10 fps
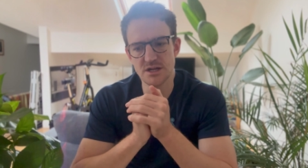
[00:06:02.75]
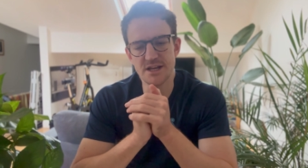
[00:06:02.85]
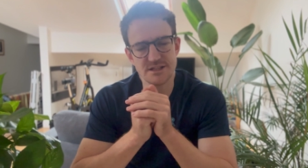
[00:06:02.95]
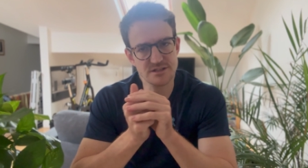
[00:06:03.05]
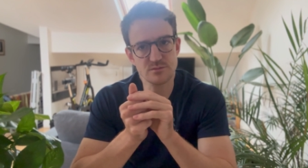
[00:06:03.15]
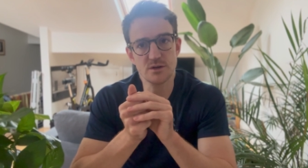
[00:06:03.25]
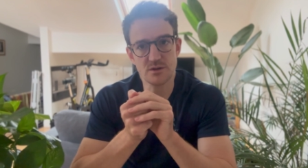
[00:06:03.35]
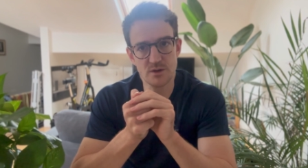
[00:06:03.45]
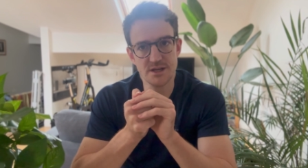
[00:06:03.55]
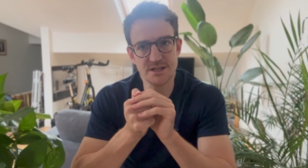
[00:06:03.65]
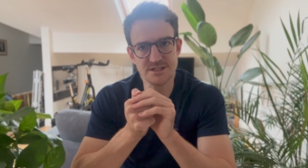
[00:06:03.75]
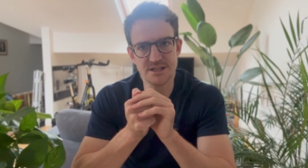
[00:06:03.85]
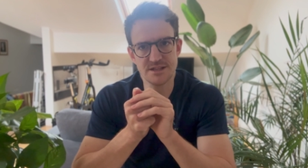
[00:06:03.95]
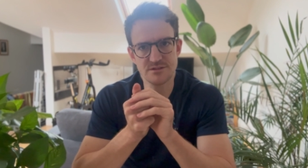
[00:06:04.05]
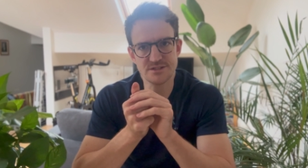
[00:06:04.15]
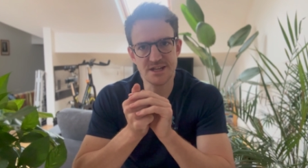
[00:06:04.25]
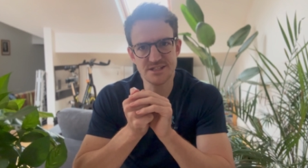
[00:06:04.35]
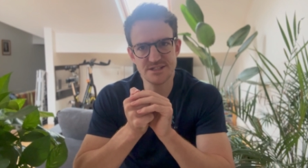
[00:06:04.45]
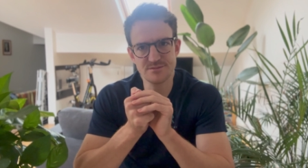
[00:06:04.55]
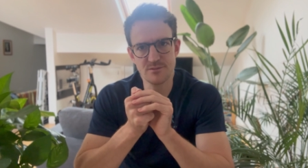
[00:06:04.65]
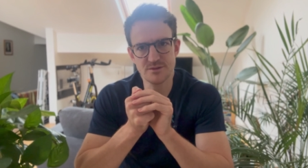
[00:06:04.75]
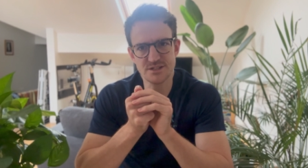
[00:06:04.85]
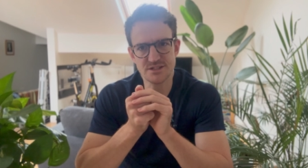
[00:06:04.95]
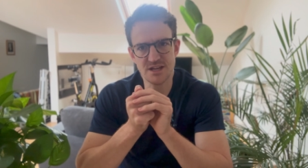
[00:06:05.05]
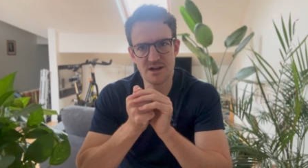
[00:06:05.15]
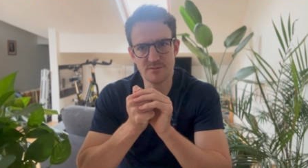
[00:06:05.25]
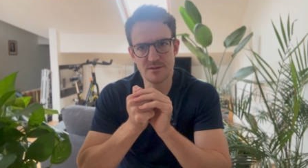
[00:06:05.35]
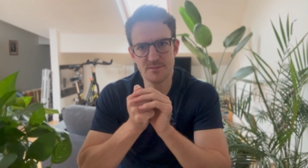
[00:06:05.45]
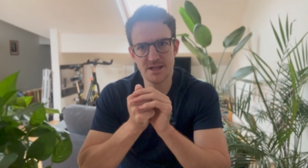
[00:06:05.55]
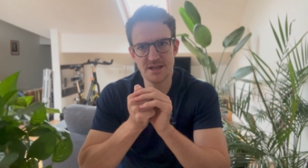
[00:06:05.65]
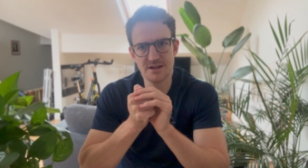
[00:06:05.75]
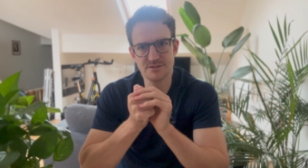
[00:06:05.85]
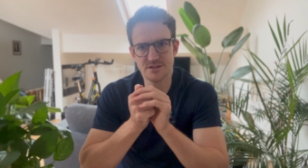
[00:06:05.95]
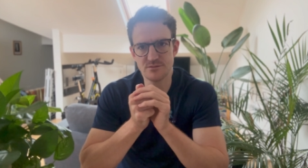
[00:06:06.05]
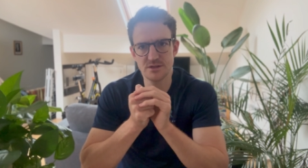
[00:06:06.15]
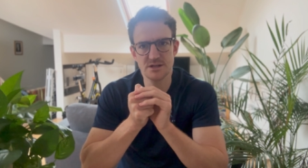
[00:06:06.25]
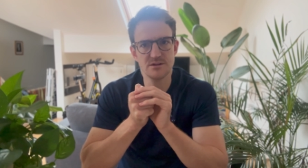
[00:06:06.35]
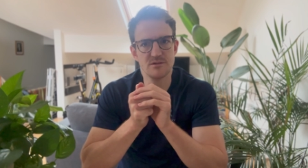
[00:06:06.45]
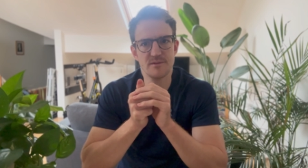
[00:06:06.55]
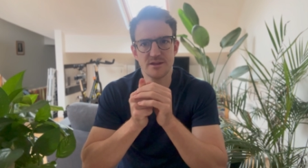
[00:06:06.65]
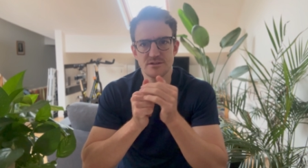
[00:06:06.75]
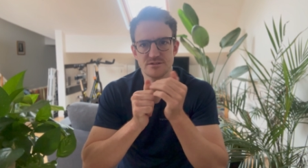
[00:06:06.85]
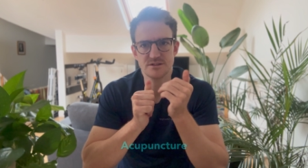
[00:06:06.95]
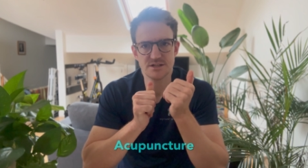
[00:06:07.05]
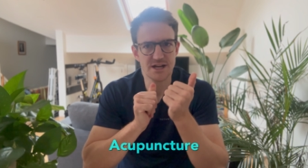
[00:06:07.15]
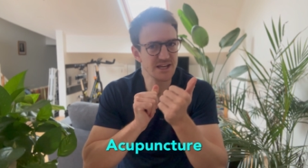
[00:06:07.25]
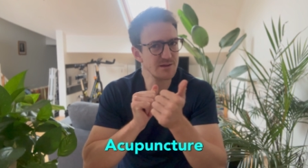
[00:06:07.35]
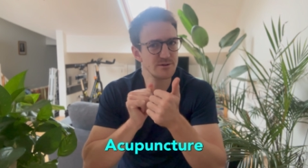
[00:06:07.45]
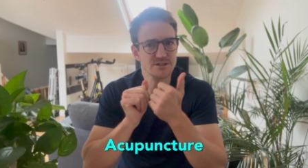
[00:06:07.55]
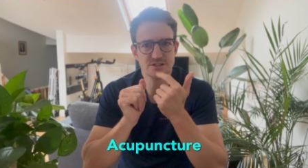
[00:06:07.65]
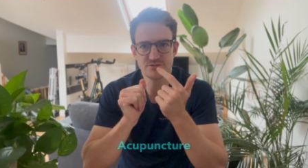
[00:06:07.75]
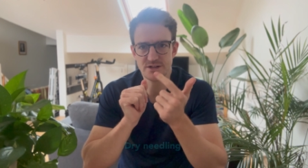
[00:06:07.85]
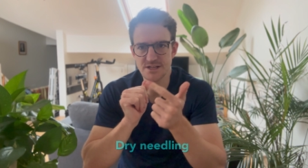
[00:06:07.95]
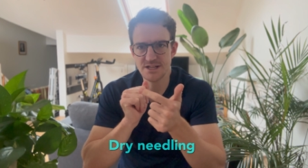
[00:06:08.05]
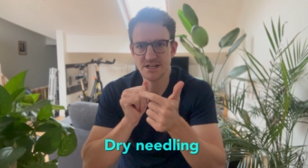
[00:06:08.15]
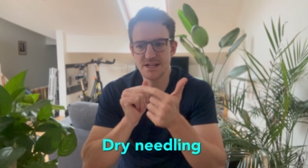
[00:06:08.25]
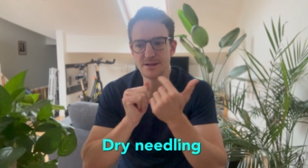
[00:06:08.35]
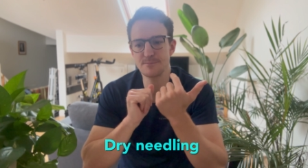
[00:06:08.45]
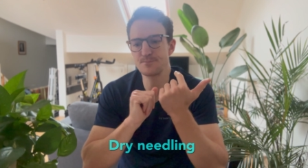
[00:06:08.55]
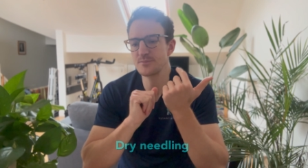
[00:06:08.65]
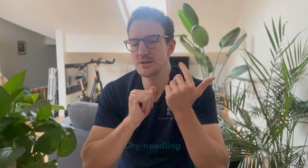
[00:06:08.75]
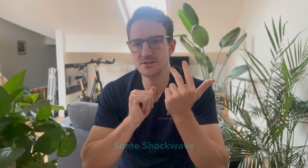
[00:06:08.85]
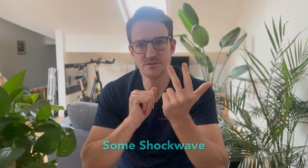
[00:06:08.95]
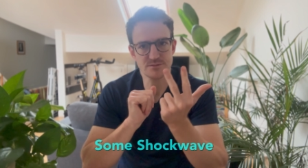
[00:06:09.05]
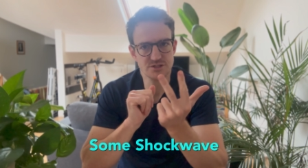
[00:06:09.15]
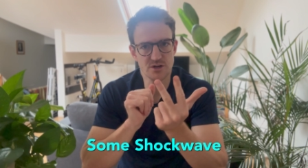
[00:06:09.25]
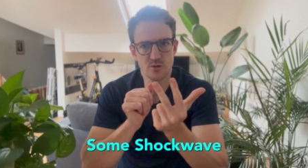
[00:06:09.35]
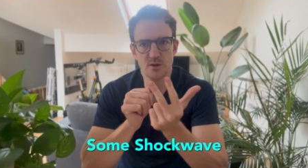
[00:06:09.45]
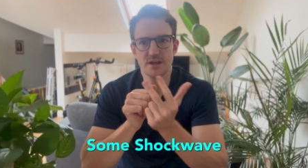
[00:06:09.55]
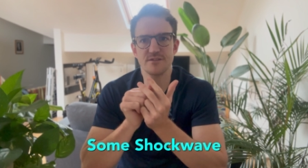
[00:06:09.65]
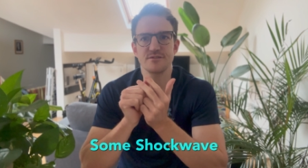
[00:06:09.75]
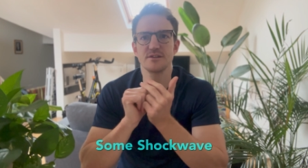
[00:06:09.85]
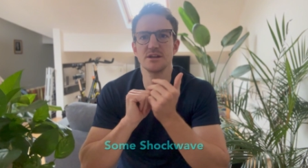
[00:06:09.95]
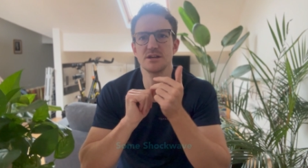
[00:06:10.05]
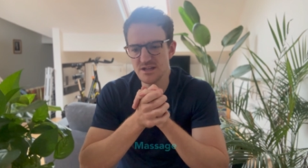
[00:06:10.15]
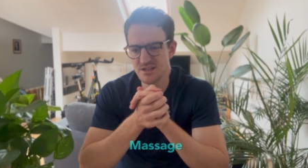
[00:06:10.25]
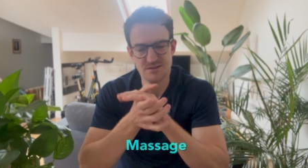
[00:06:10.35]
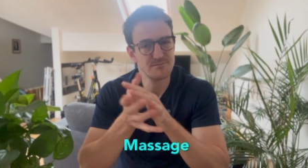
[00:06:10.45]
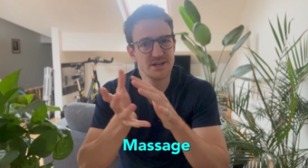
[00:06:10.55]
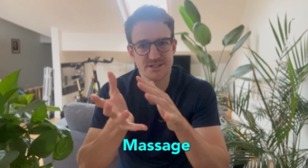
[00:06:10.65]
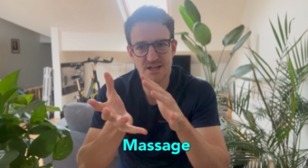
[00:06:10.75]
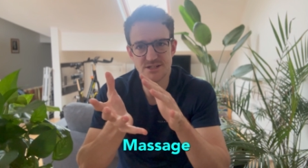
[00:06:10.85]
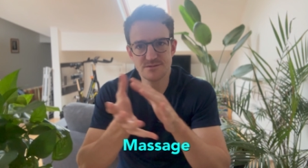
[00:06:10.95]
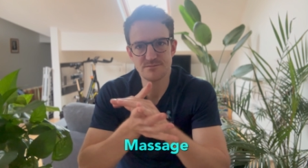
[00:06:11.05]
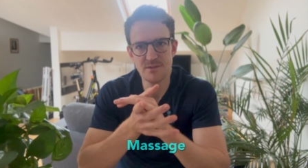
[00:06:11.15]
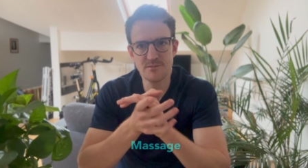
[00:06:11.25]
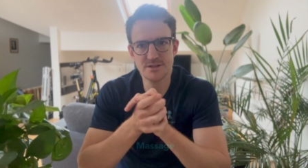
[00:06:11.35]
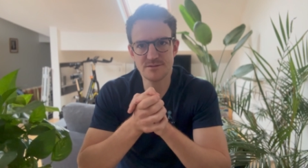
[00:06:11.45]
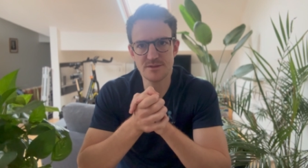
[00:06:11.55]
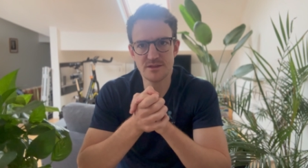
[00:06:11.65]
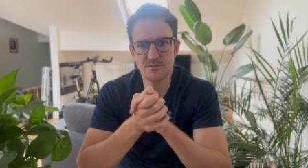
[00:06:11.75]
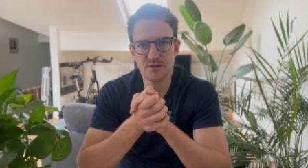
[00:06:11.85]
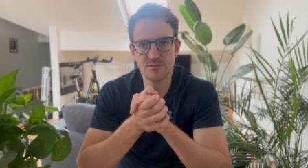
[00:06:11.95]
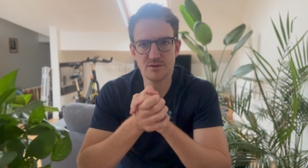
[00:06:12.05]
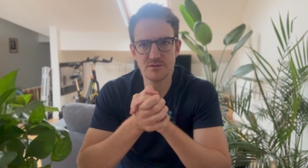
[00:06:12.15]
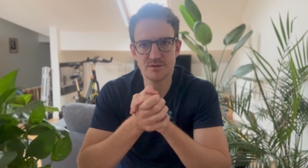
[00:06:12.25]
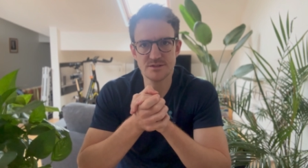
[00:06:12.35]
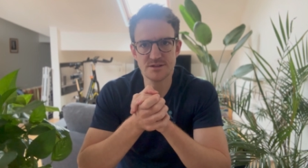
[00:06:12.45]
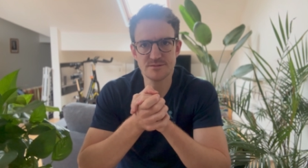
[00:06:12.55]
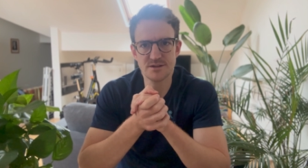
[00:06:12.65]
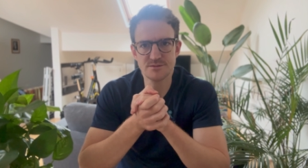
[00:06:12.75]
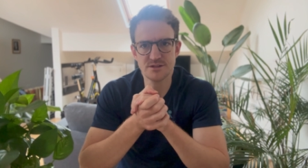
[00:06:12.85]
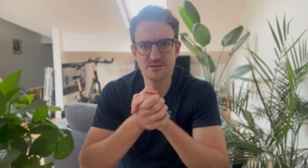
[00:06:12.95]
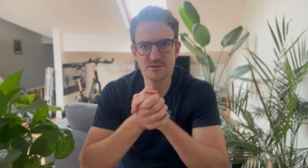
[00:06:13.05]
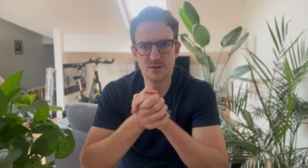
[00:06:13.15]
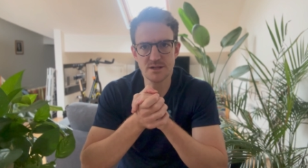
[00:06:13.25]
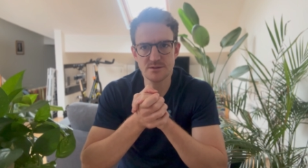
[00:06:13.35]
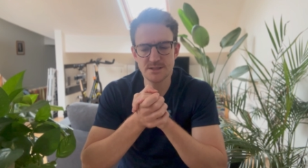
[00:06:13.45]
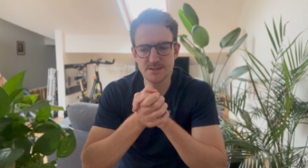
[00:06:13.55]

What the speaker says: And it does work quite nicely in those stages when we're just calming the pain down. So we may use acupuncture, dry needling, some shockwave, massage, maybe something that we sometimes use as well.